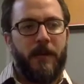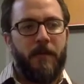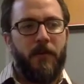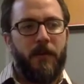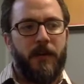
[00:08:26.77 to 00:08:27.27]

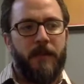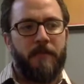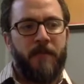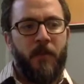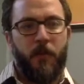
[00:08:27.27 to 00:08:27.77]
community
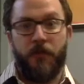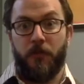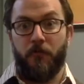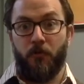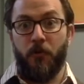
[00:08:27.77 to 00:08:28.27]
with
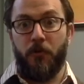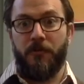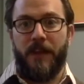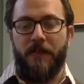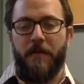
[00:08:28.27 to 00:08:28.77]
certain rules
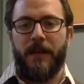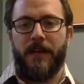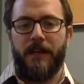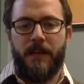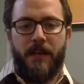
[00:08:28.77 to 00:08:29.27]
that everybody